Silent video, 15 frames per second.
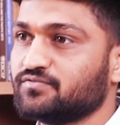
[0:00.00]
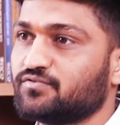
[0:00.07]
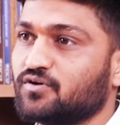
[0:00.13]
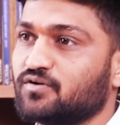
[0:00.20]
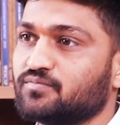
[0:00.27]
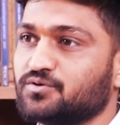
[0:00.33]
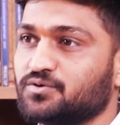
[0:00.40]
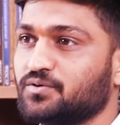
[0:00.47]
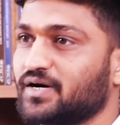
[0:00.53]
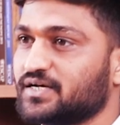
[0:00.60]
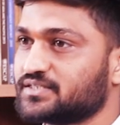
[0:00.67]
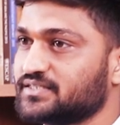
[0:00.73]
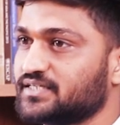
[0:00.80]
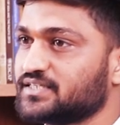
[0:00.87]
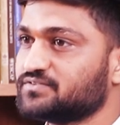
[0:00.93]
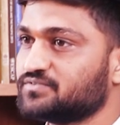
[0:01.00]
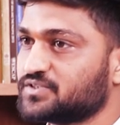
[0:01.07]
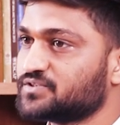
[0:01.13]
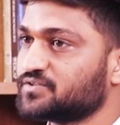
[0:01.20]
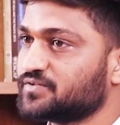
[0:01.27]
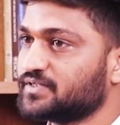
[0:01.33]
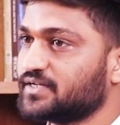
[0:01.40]
from Guru Ghasidas
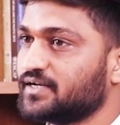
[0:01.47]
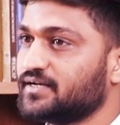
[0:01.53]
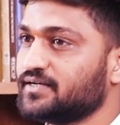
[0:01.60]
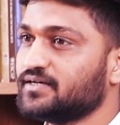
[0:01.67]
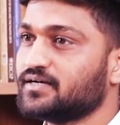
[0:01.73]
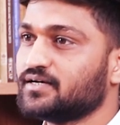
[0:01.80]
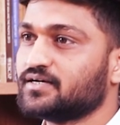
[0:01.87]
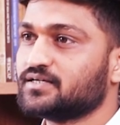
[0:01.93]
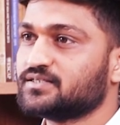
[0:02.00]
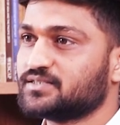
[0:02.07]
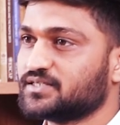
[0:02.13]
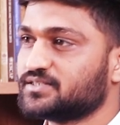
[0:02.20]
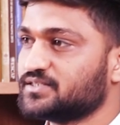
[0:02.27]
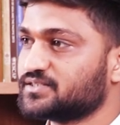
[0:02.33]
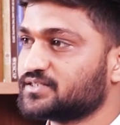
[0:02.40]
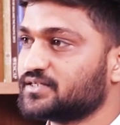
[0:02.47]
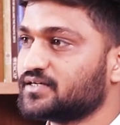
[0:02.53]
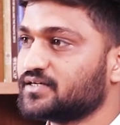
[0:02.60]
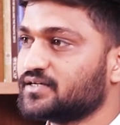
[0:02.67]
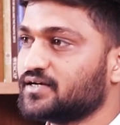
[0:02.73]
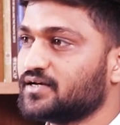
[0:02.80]
Vishwavidyalaya, Chhattisgarh.